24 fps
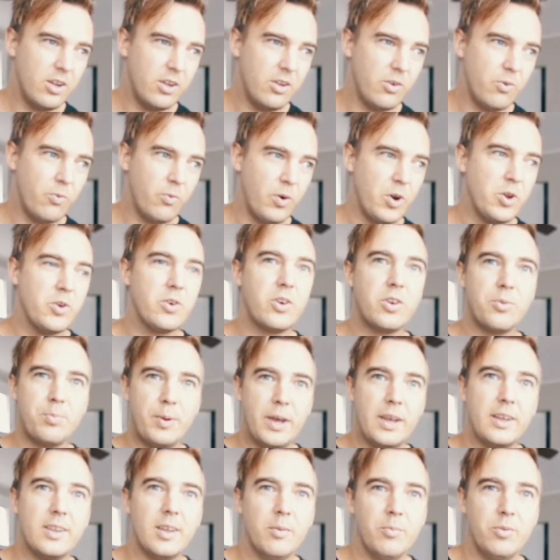where you
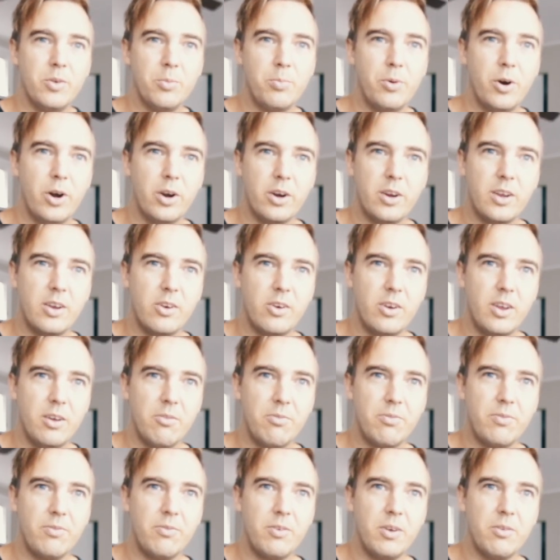expect them to park.
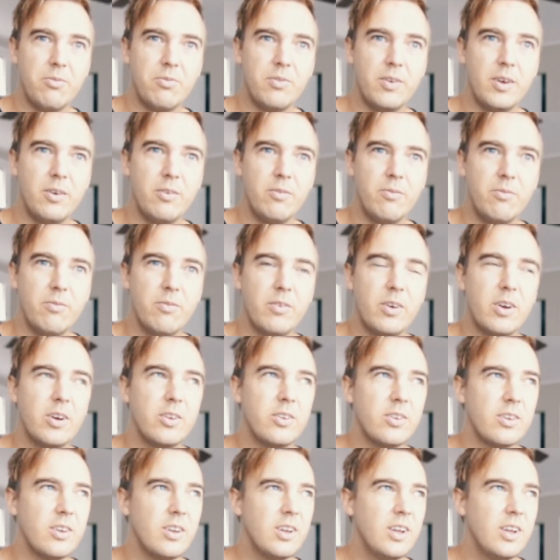If they, because